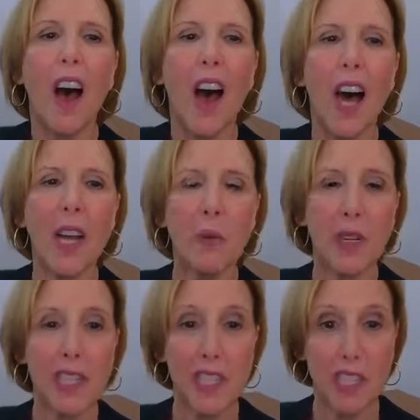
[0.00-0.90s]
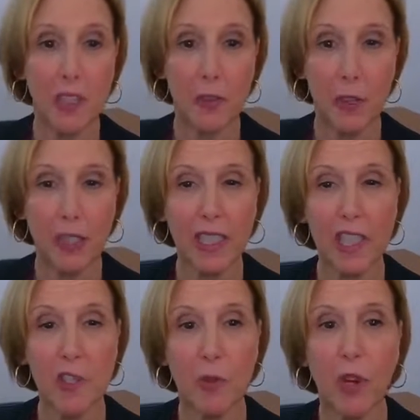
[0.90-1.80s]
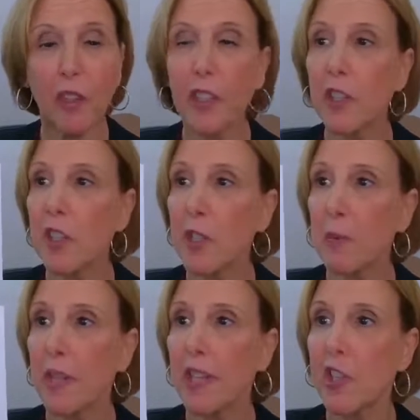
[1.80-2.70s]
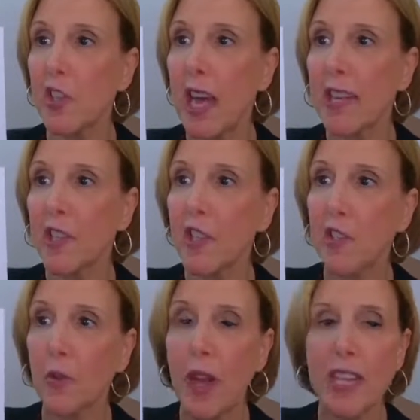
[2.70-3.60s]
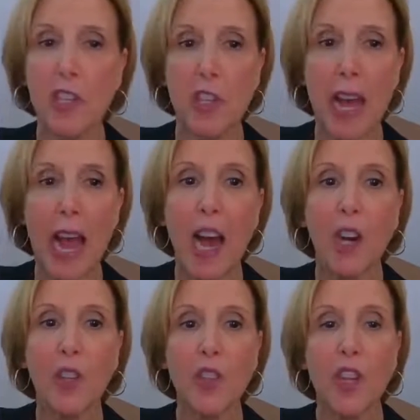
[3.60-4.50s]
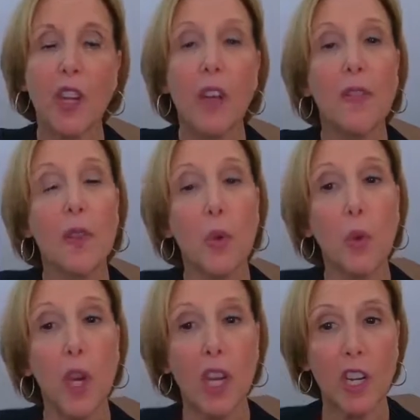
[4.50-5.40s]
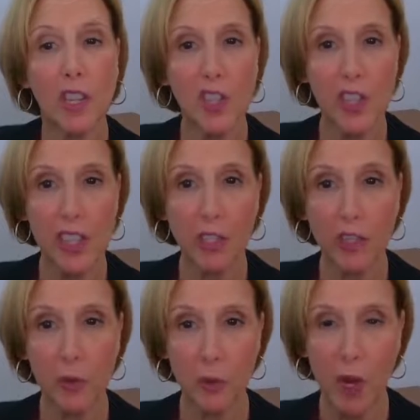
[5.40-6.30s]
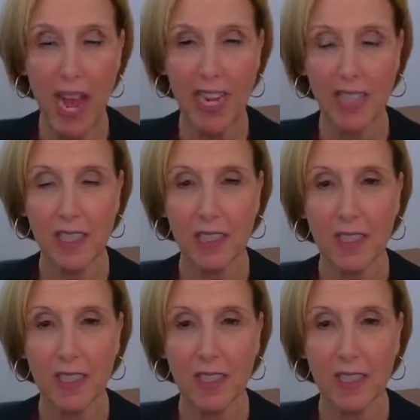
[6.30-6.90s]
I want to see if you can control your speech and stretch out the words that are in red.